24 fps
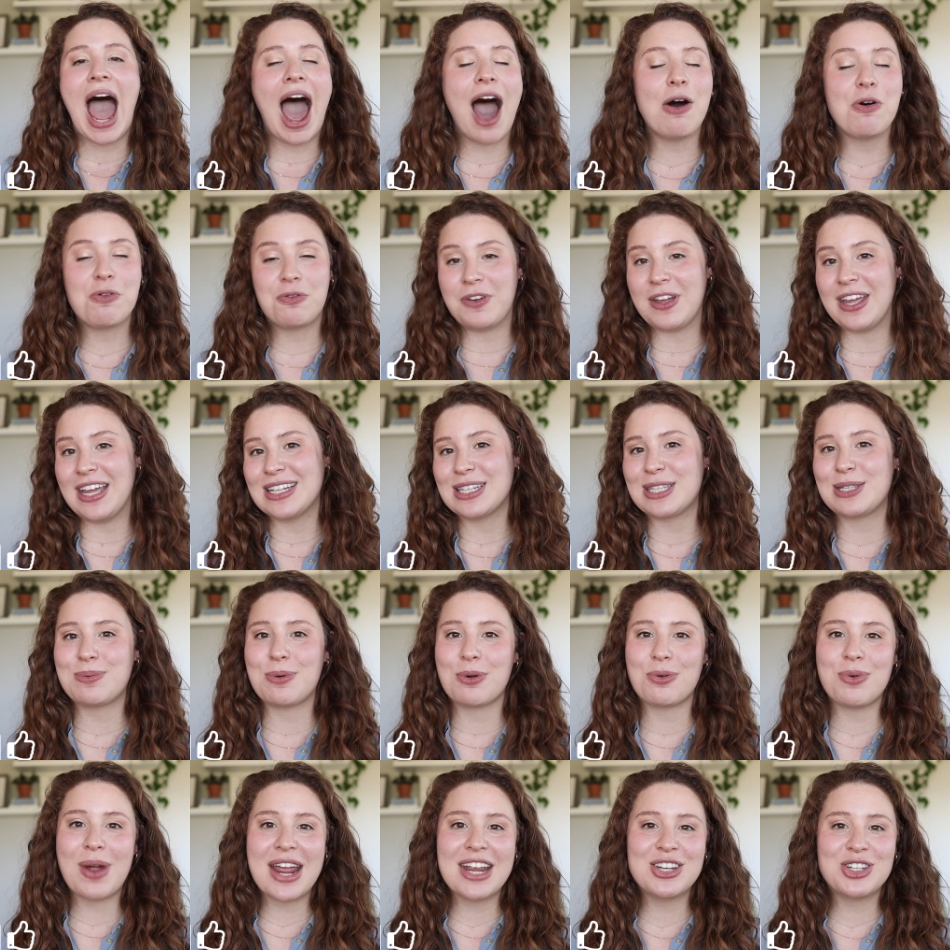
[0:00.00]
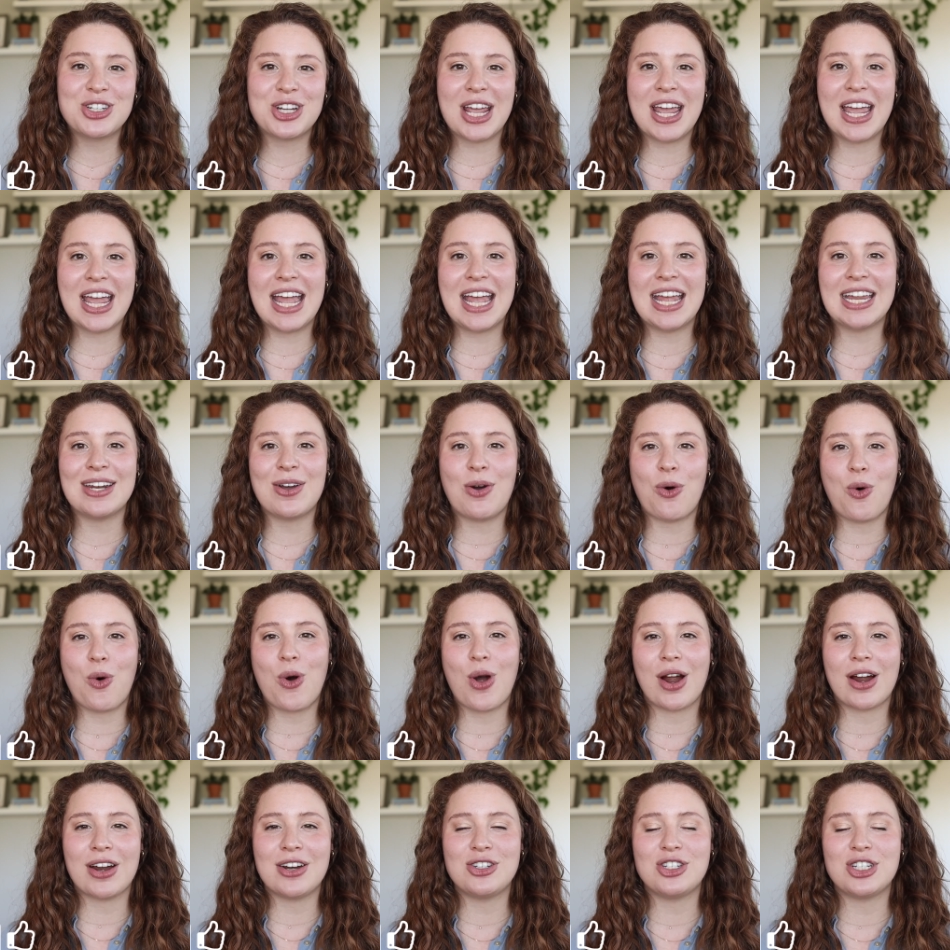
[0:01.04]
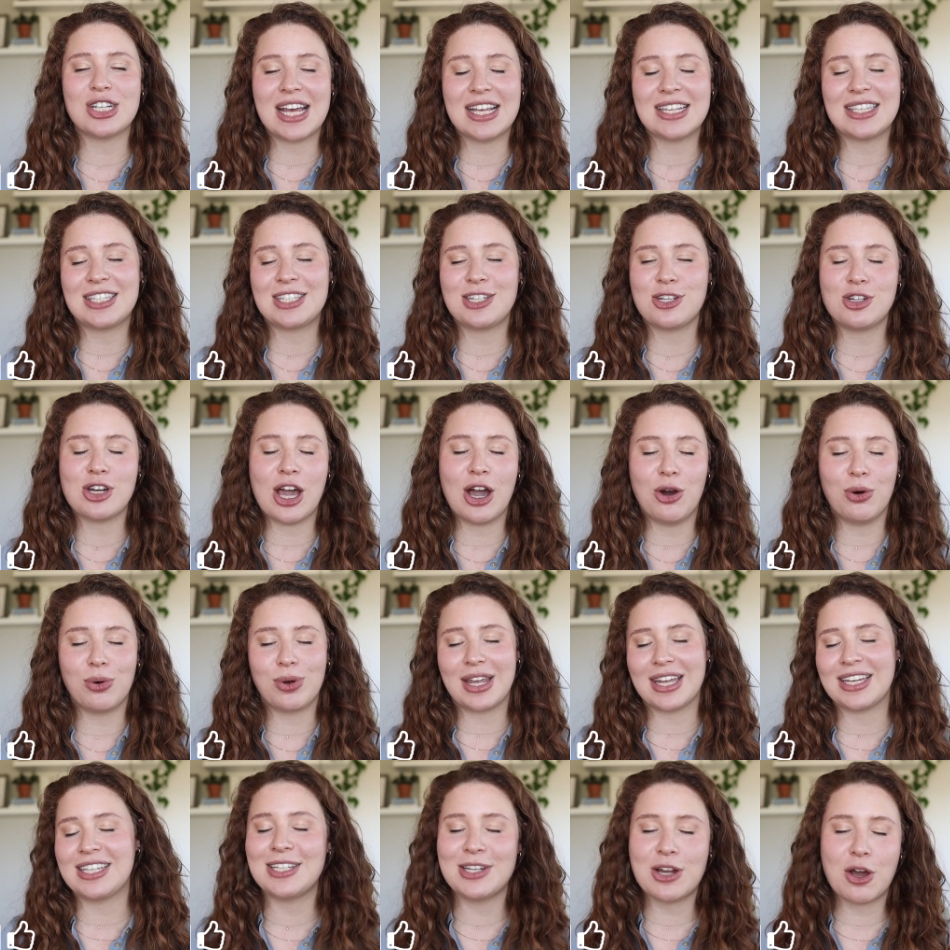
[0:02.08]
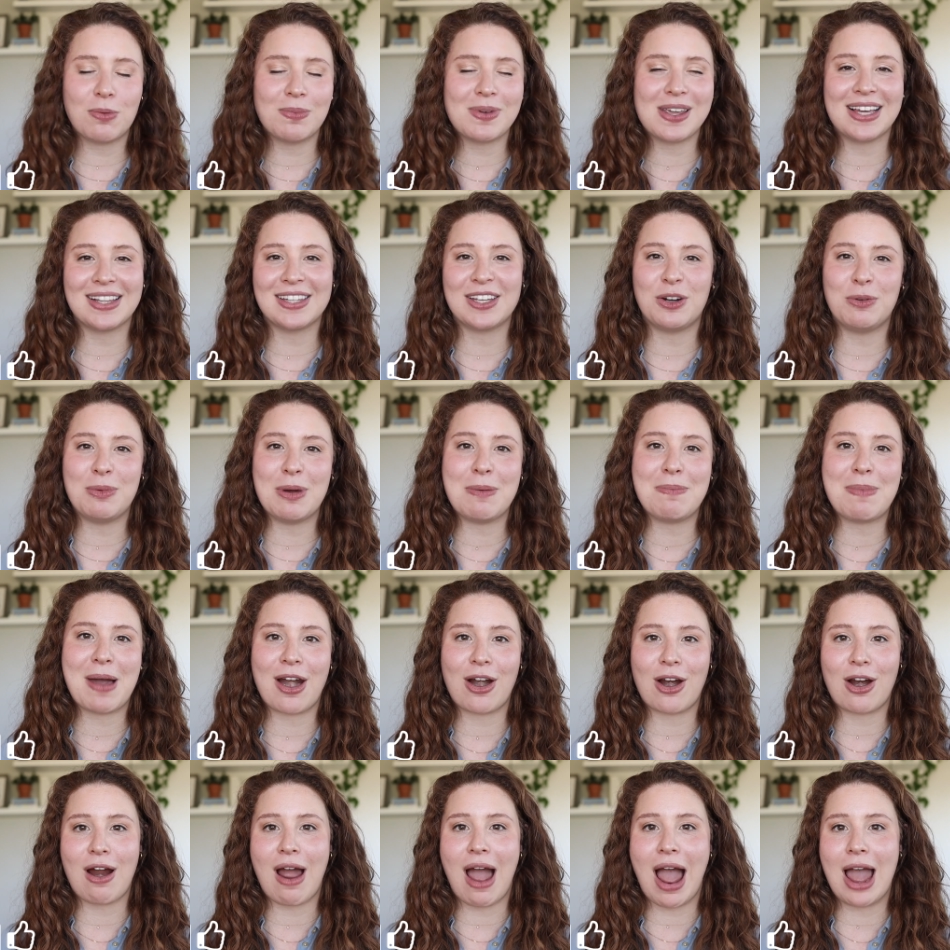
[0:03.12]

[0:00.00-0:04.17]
outfit inspiration or just, you know, get to know me a little bit better.